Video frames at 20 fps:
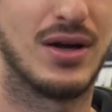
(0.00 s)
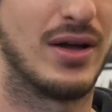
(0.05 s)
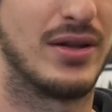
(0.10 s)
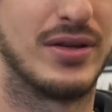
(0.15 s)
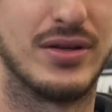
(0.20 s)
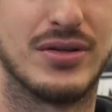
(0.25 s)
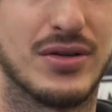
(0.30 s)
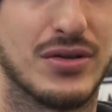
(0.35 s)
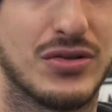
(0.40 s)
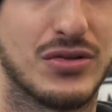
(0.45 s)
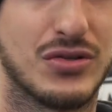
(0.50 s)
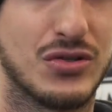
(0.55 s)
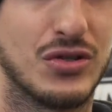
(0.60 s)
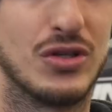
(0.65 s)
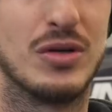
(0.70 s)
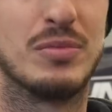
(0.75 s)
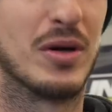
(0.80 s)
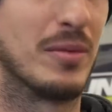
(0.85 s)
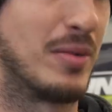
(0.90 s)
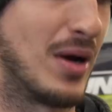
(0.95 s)
These are
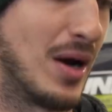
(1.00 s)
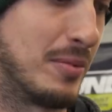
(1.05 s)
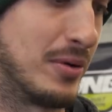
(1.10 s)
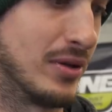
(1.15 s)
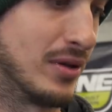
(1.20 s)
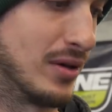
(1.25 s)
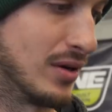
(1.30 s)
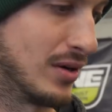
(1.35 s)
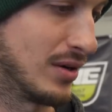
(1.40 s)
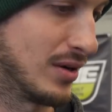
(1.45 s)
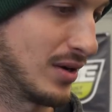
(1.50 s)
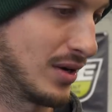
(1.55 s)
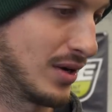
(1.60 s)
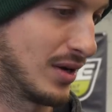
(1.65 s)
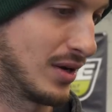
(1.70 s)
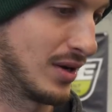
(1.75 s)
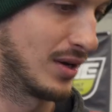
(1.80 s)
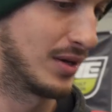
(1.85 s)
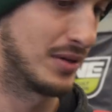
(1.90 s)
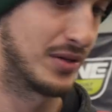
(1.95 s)
super popular.
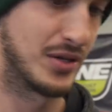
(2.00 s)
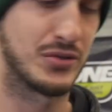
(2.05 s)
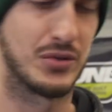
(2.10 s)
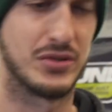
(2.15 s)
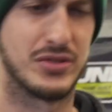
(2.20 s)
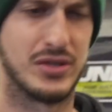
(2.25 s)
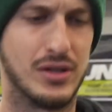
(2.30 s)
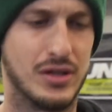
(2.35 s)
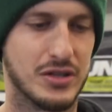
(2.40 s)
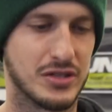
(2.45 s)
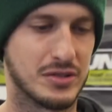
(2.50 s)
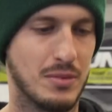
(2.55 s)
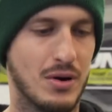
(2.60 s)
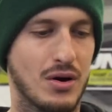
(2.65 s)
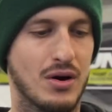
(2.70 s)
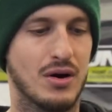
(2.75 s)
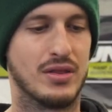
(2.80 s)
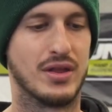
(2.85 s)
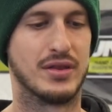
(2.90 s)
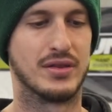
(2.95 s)
This one's a little
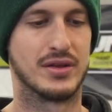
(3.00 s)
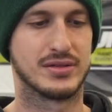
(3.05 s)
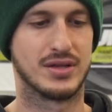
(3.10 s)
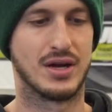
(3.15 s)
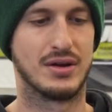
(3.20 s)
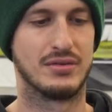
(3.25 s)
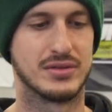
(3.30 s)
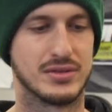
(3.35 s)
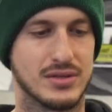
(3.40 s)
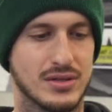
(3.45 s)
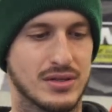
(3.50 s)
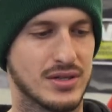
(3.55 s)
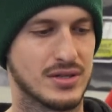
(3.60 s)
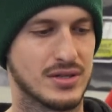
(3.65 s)
smaller than this, obviously.